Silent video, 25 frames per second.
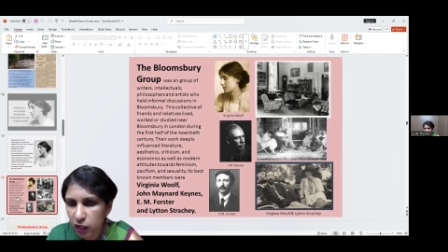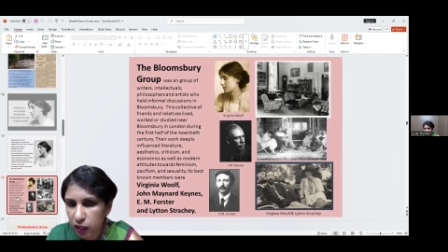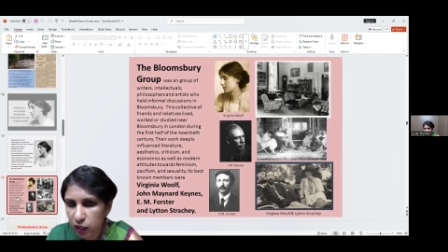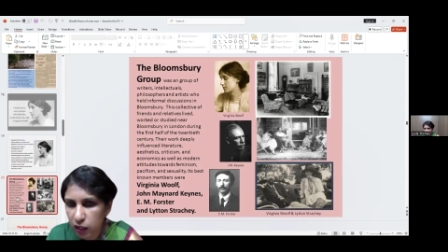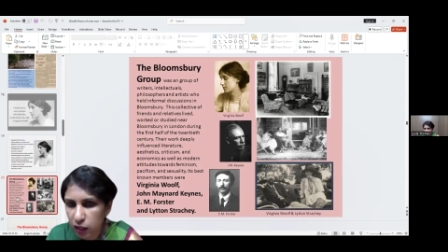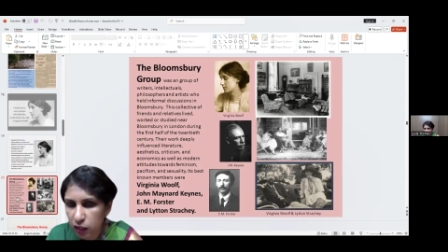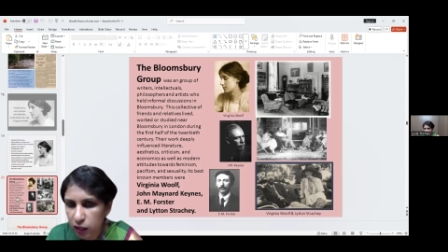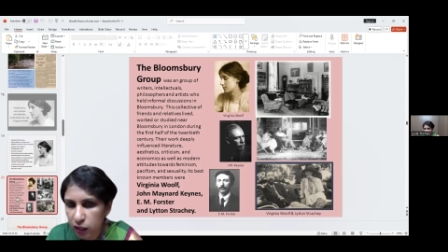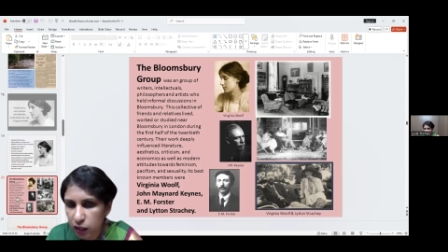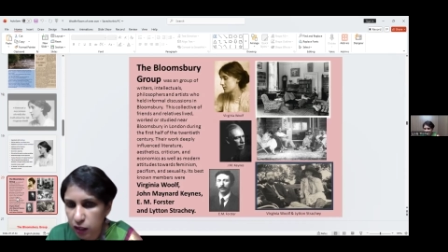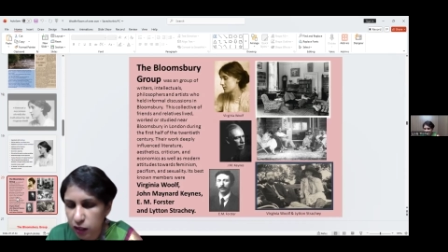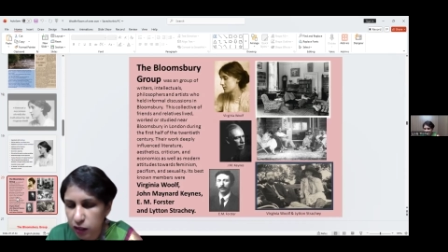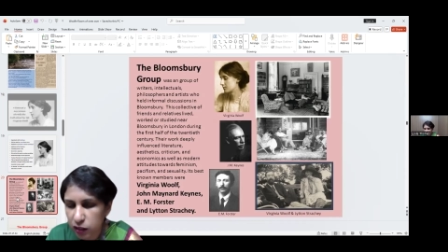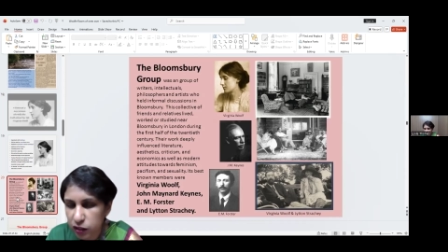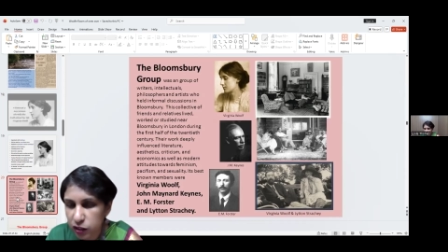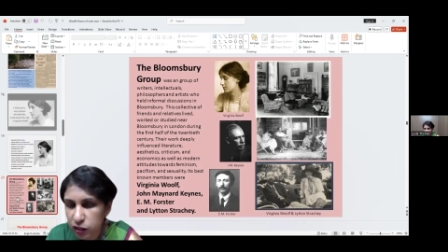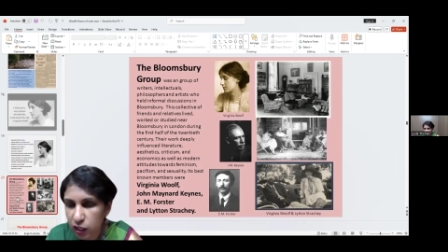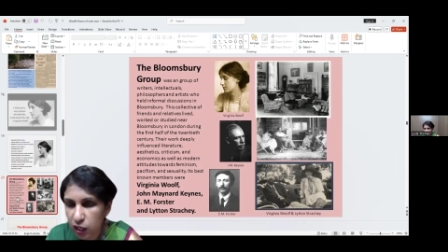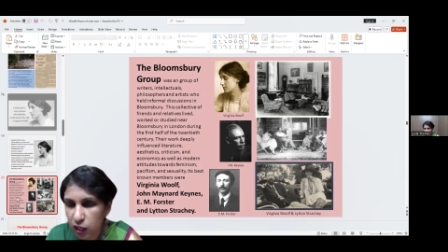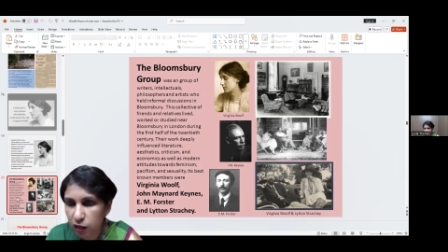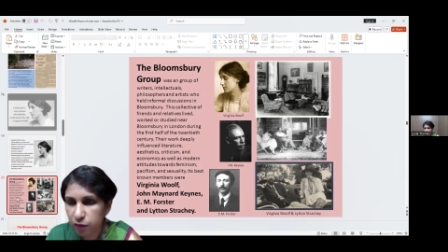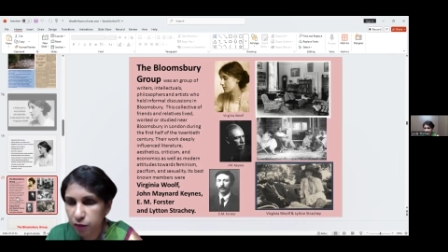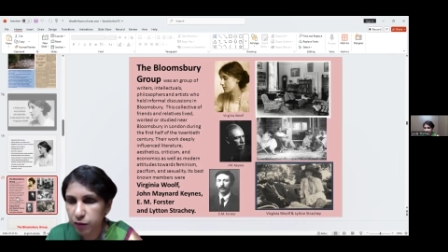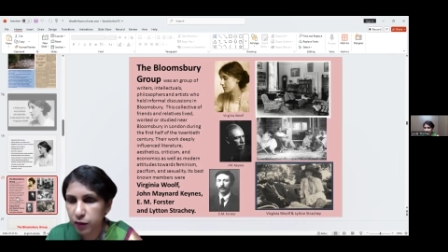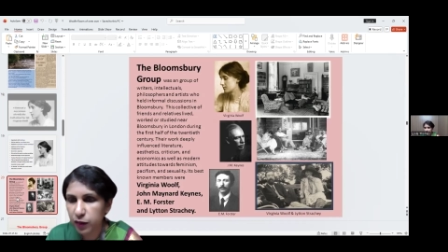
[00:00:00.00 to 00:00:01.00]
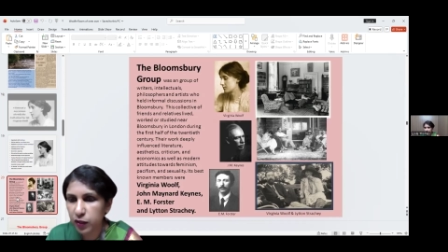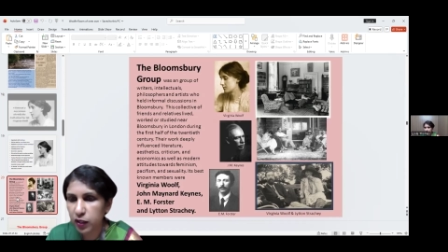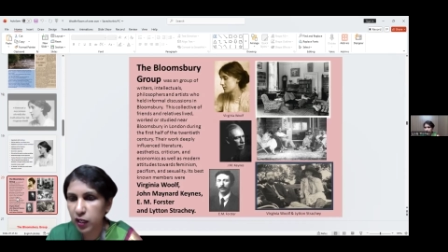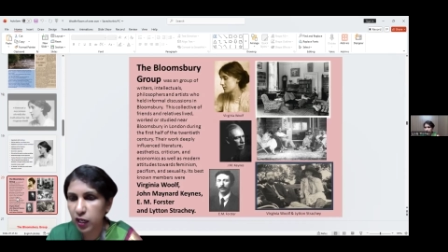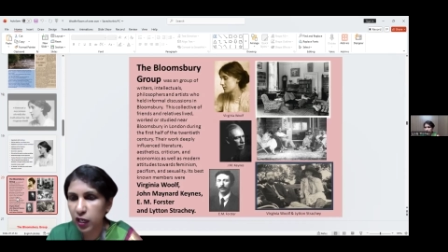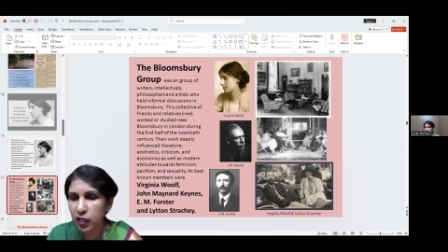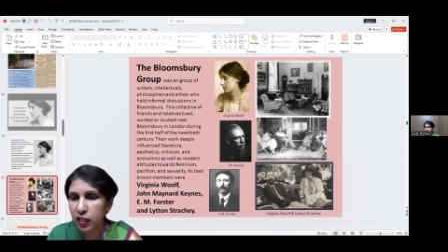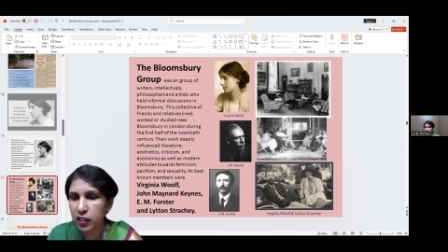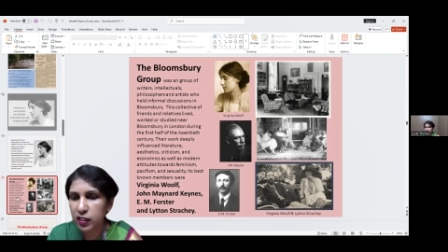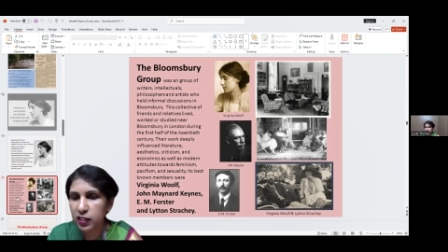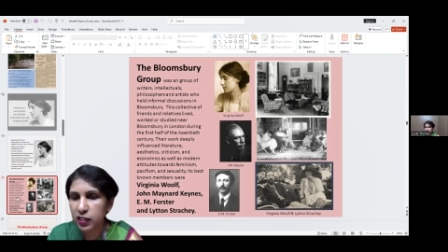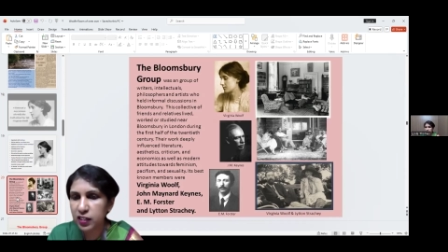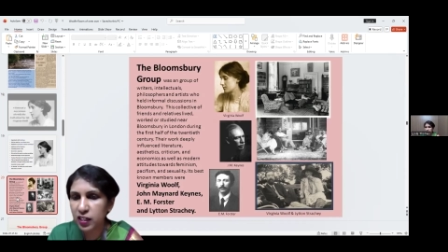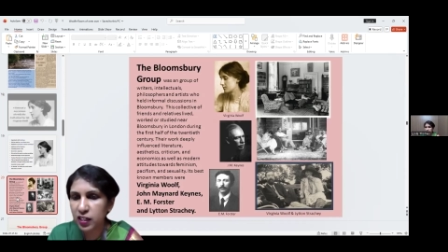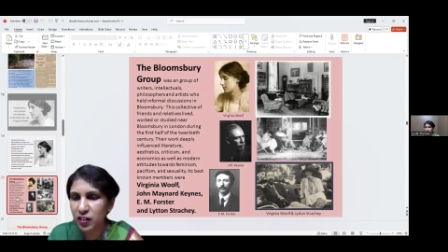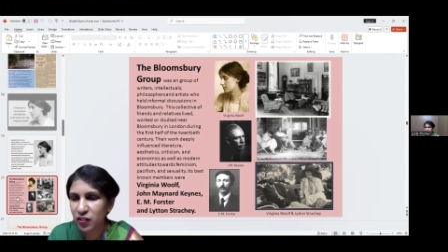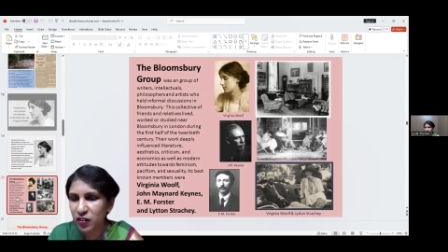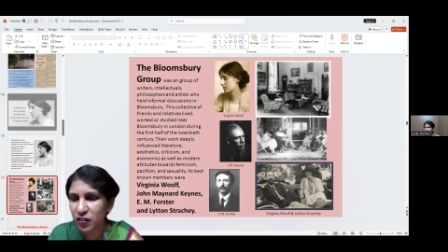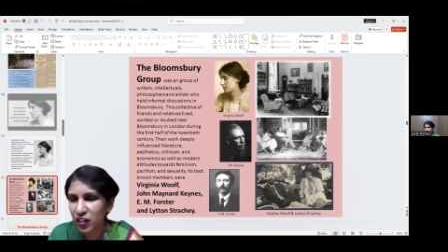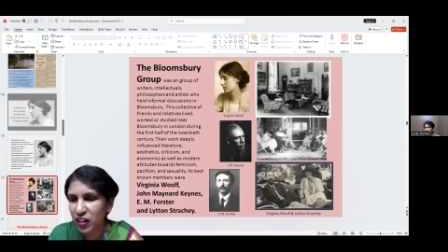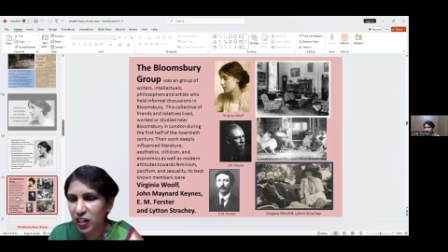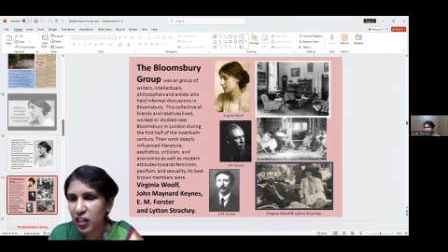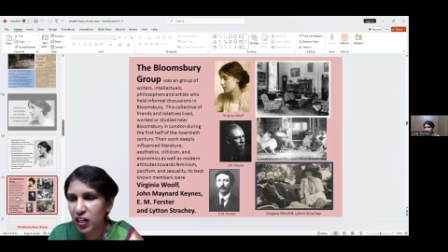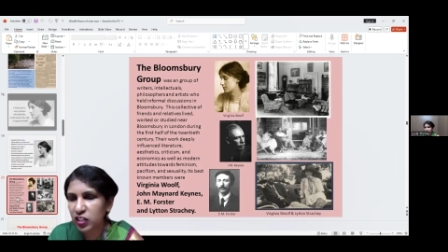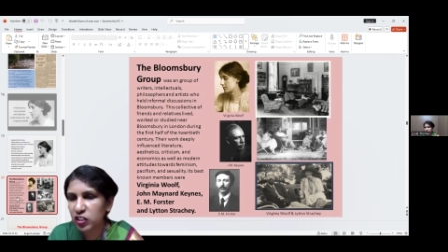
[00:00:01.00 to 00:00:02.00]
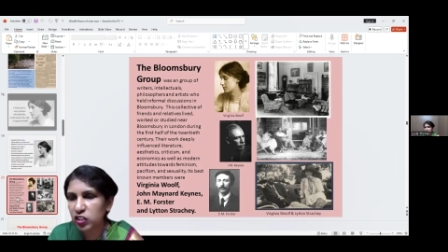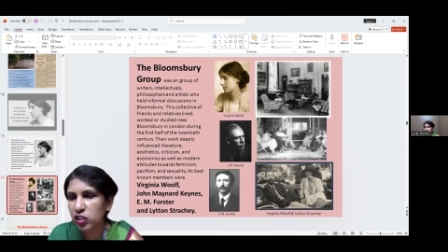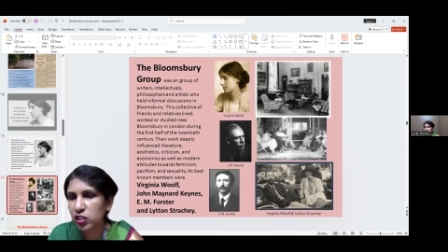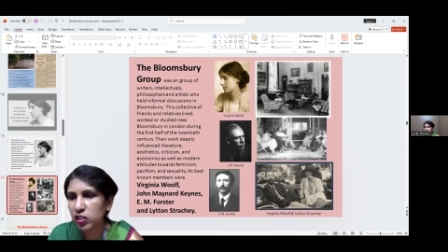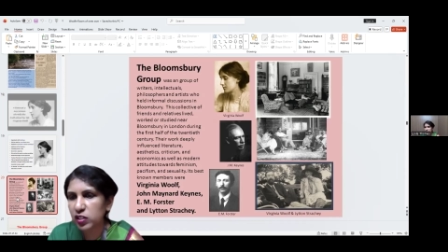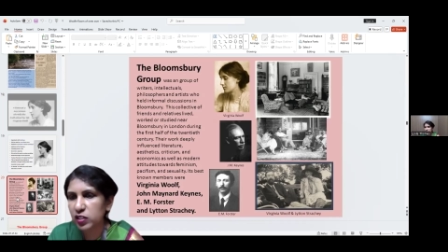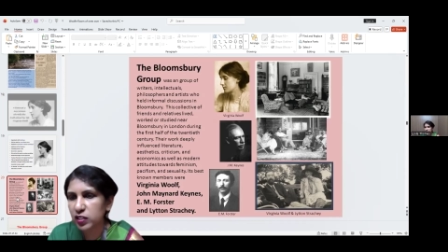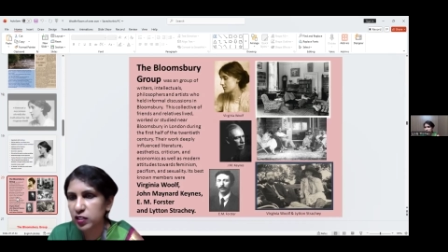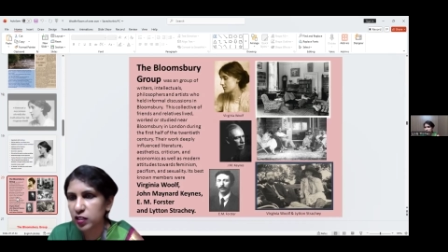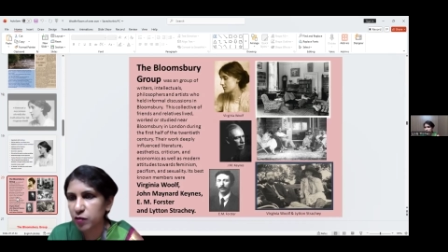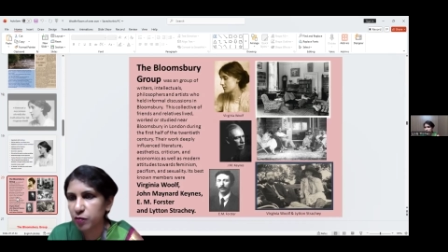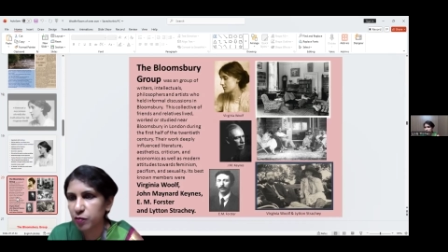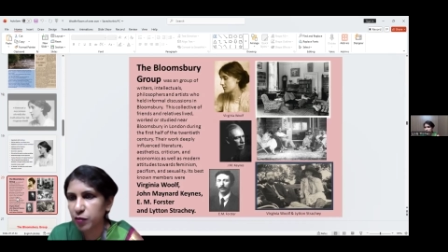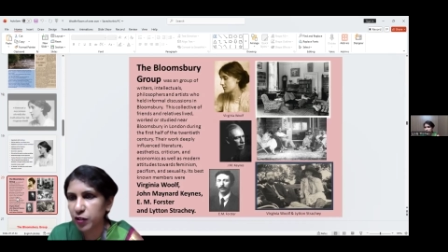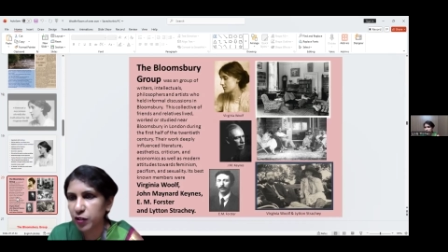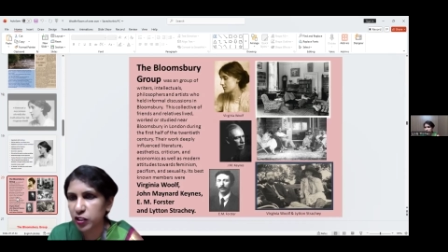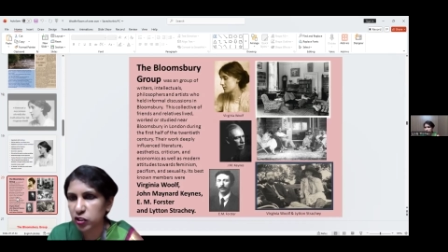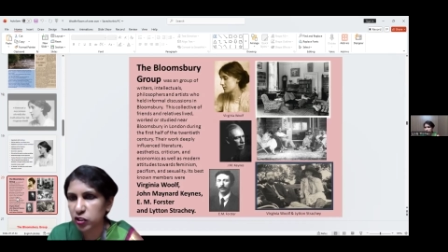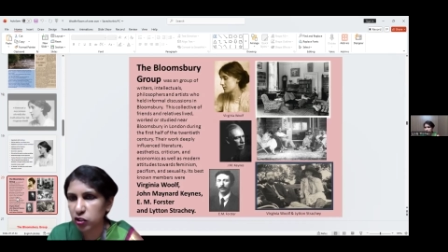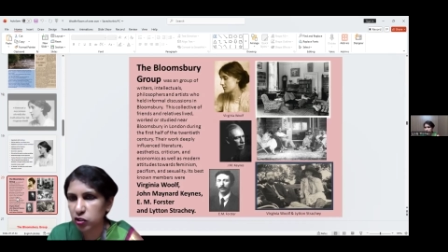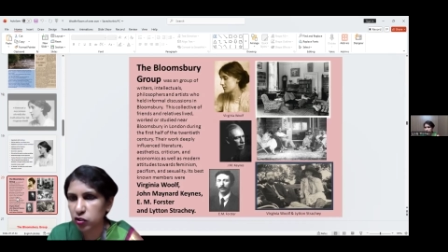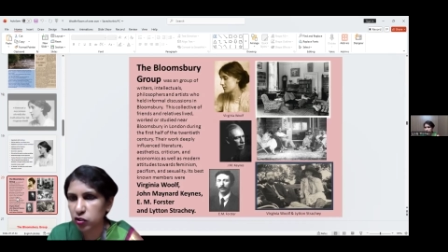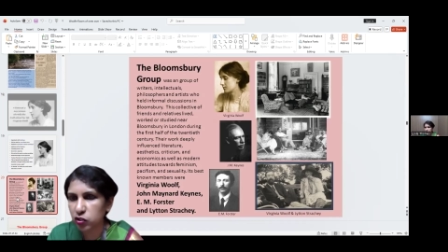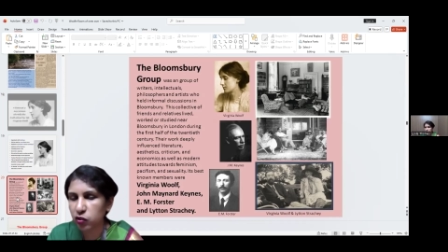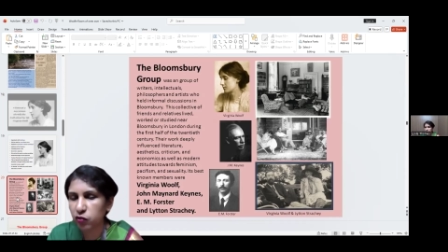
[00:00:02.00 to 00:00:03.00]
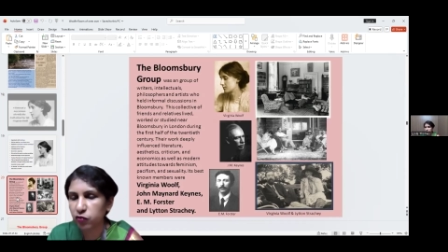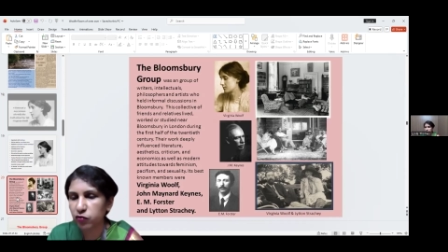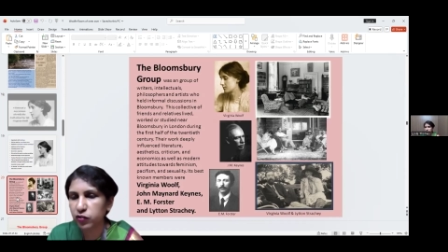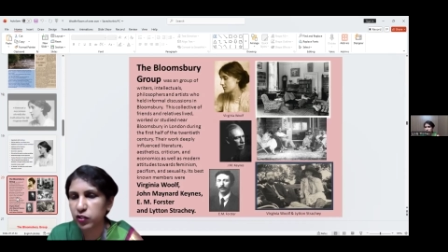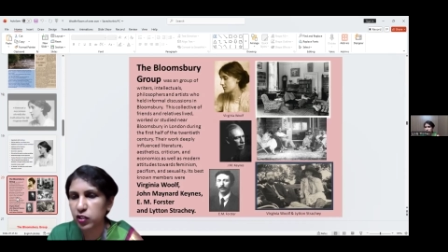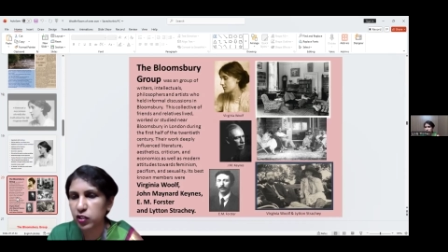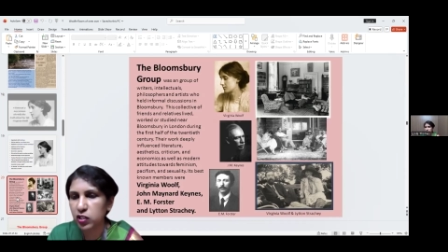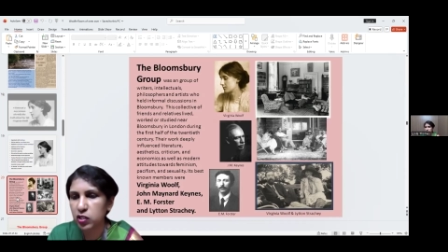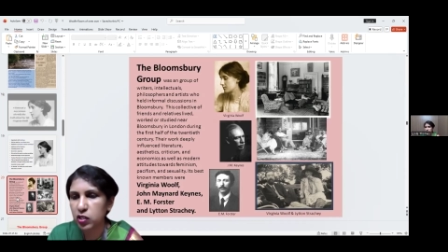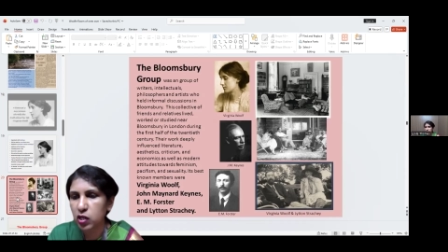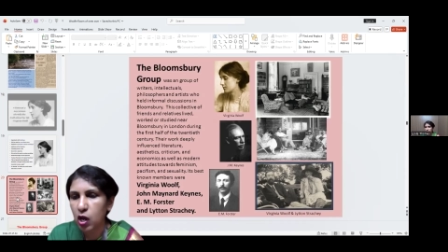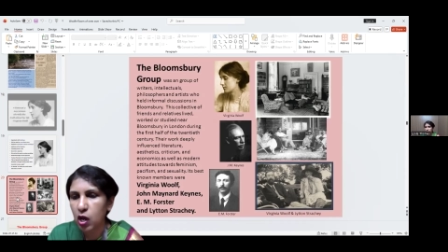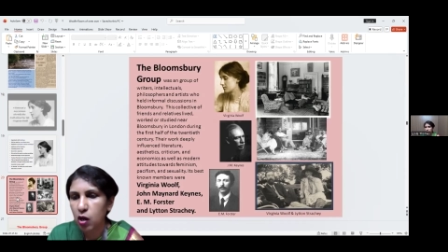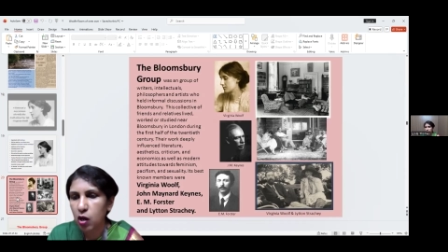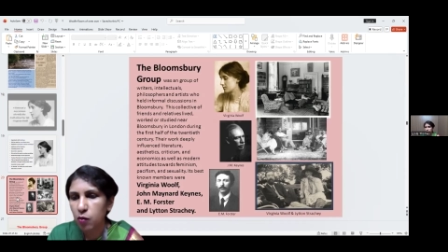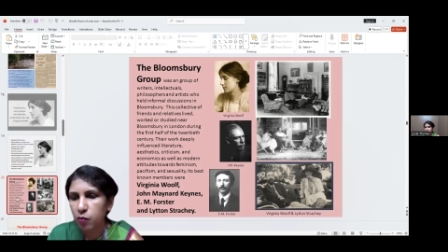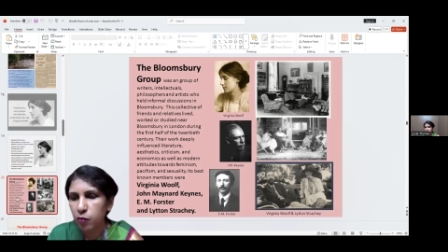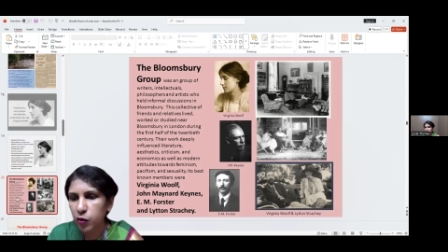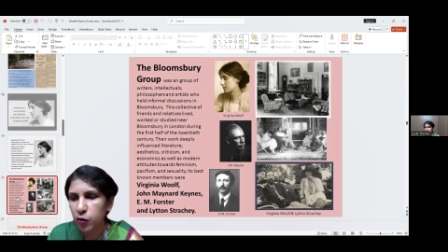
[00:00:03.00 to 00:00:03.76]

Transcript: J.M. Keynes, and you can actually see pictures of this